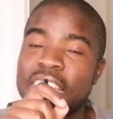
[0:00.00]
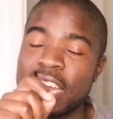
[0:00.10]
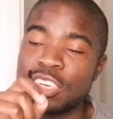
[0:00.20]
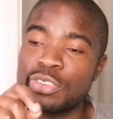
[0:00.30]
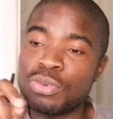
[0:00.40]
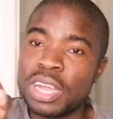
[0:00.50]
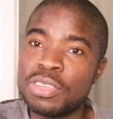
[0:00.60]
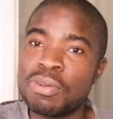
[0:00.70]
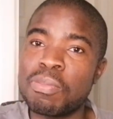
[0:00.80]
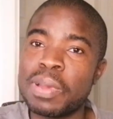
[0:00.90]
ensure
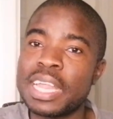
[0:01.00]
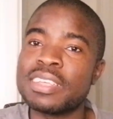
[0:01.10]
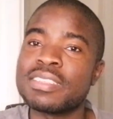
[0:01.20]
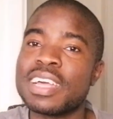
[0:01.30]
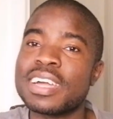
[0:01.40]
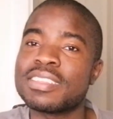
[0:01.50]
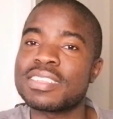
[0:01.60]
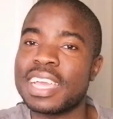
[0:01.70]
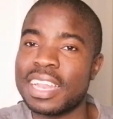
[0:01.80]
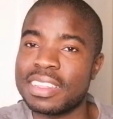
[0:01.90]
you place that
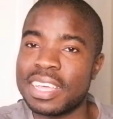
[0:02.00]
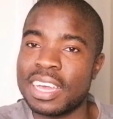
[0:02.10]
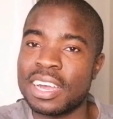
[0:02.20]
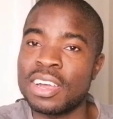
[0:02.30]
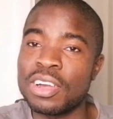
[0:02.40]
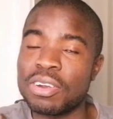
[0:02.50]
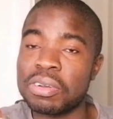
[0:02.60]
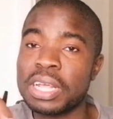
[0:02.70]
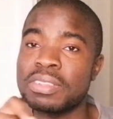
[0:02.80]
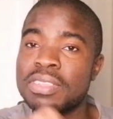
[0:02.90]
scale there,
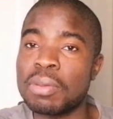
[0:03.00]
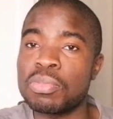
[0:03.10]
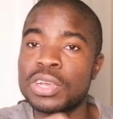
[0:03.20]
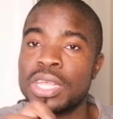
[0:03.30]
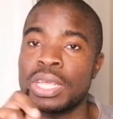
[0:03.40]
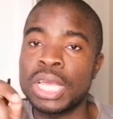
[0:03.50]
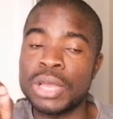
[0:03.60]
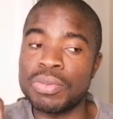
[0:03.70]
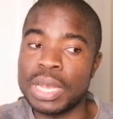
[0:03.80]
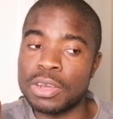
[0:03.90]
or else somebody
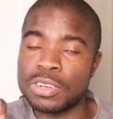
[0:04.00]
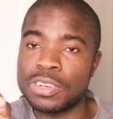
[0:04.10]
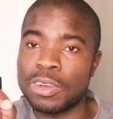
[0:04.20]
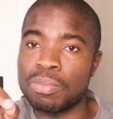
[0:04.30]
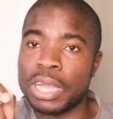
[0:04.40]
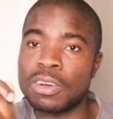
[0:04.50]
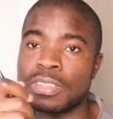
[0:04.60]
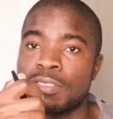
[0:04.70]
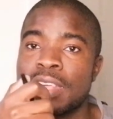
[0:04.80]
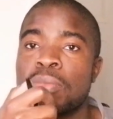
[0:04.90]
will not know.
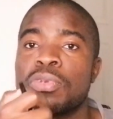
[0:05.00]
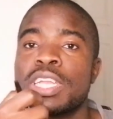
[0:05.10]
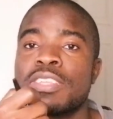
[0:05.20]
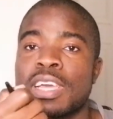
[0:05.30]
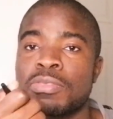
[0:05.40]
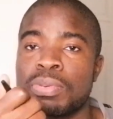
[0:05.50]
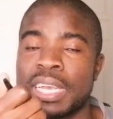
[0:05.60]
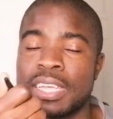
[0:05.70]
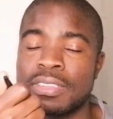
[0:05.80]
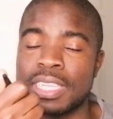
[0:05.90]
Because if somebody is
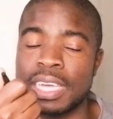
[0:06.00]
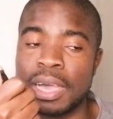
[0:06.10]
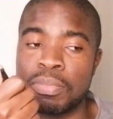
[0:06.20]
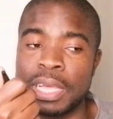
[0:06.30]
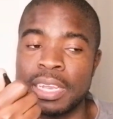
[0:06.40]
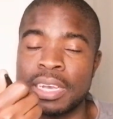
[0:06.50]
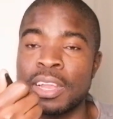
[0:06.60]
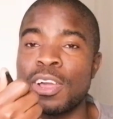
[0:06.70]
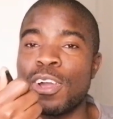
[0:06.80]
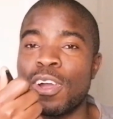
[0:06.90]
experiencing a
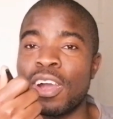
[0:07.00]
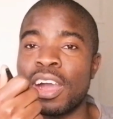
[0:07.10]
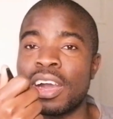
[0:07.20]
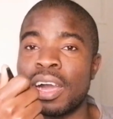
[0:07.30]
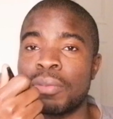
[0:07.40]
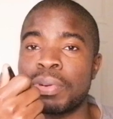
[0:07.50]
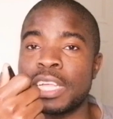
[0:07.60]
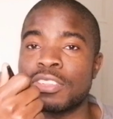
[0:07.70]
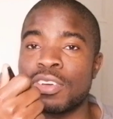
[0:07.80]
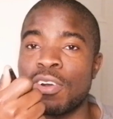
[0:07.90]
pain
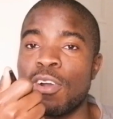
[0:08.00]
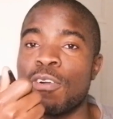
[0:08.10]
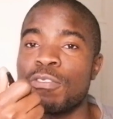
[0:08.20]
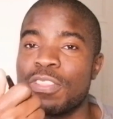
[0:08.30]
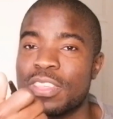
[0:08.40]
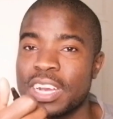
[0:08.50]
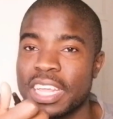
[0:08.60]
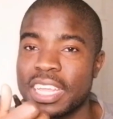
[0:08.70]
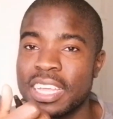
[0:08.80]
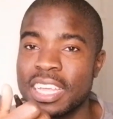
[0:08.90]
score of
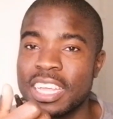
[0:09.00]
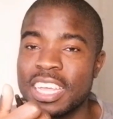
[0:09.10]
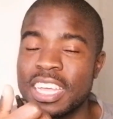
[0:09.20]
3,